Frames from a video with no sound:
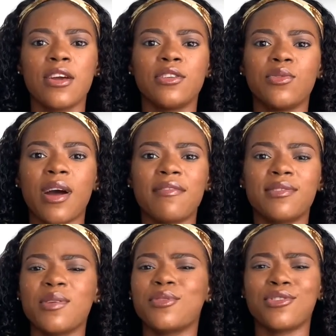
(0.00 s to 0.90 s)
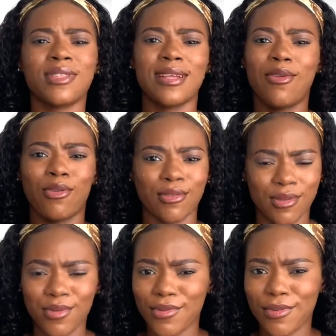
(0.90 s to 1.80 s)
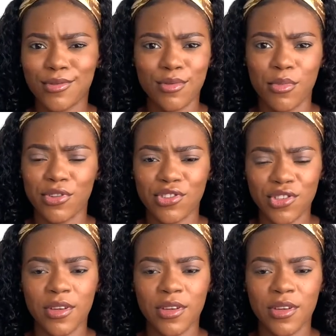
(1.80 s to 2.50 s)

you have to, it was just a lot, it was just too much.